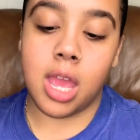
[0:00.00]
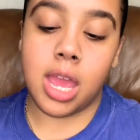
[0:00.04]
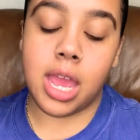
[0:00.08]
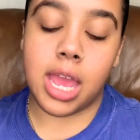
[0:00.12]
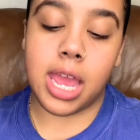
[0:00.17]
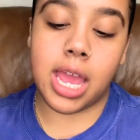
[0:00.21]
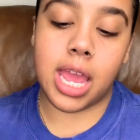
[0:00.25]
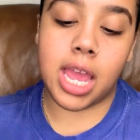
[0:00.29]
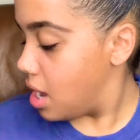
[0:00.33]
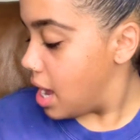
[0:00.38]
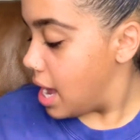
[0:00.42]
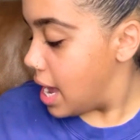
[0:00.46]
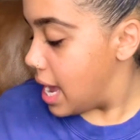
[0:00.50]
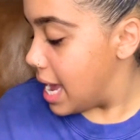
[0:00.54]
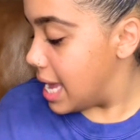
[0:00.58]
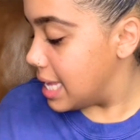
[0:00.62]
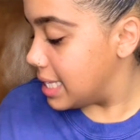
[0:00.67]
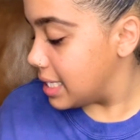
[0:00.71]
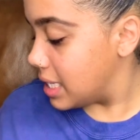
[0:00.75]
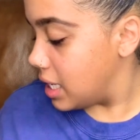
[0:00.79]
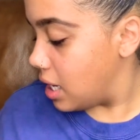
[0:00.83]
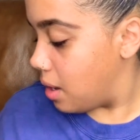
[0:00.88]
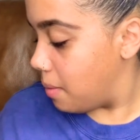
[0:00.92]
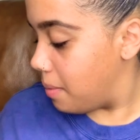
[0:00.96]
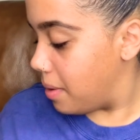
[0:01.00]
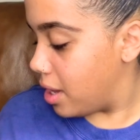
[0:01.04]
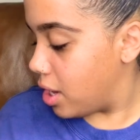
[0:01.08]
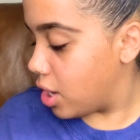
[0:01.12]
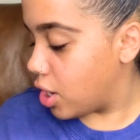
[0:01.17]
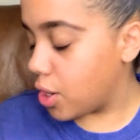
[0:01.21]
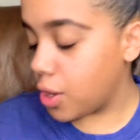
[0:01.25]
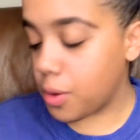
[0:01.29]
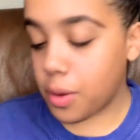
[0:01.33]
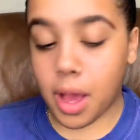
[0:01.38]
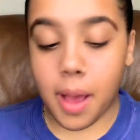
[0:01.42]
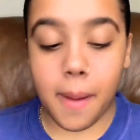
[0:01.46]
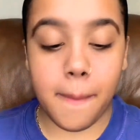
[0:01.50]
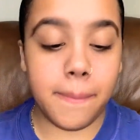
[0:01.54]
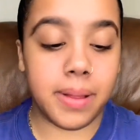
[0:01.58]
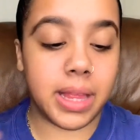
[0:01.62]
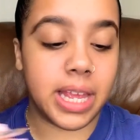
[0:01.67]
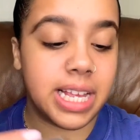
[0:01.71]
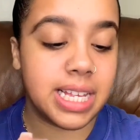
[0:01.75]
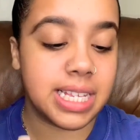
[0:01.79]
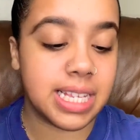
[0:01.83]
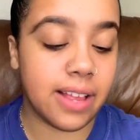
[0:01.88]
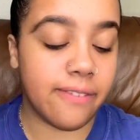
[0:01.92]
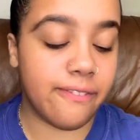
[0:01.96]
and it's gonna be a
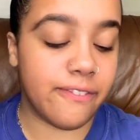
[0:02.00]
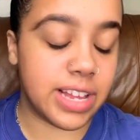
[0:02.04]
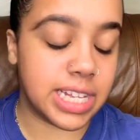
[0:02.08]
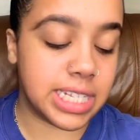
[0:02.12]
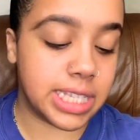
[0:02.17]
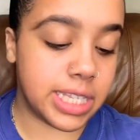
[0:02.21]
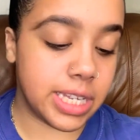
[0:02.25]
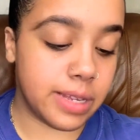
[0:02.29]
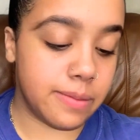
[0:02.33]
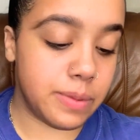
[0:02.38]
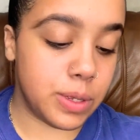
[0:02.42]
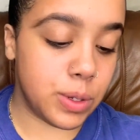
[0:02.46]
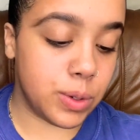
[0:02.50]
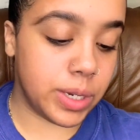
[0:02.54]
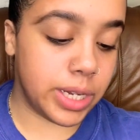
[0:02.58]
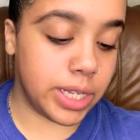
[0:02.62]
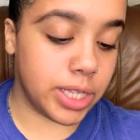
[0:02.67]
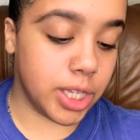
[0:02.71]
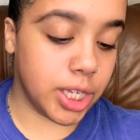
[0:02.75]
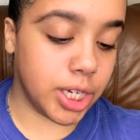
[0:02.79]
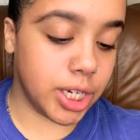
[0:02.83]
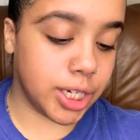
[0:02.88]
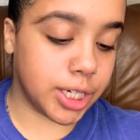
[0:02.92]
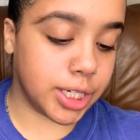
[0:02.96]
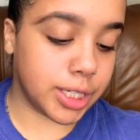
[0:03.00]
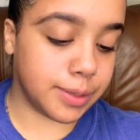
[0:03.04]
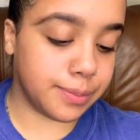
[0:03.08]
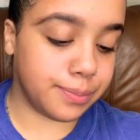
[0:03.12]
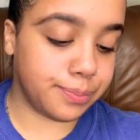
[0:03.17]
complete Fenty Beauty look.